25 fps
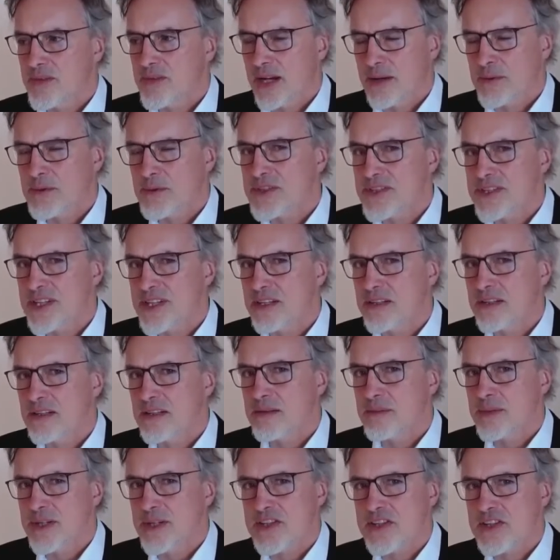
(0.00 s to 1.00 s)
would send
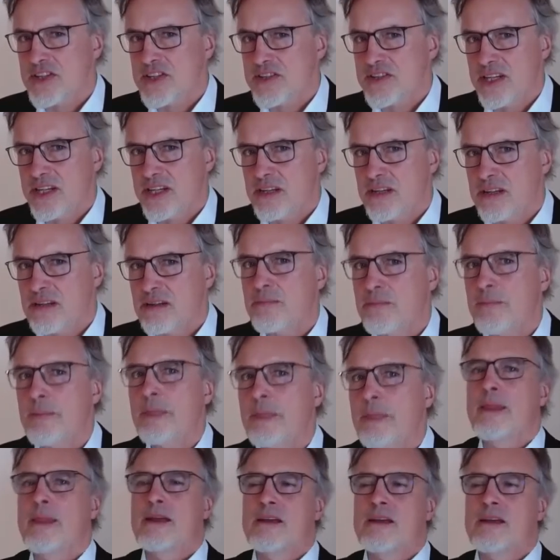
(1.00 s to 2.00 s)
a message saying,
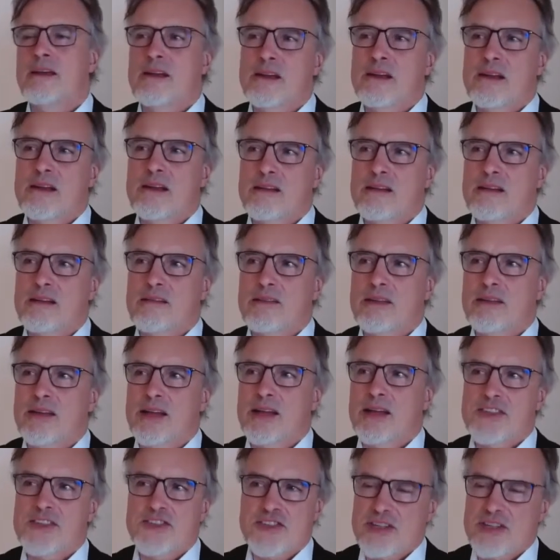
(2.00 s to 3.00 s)
it's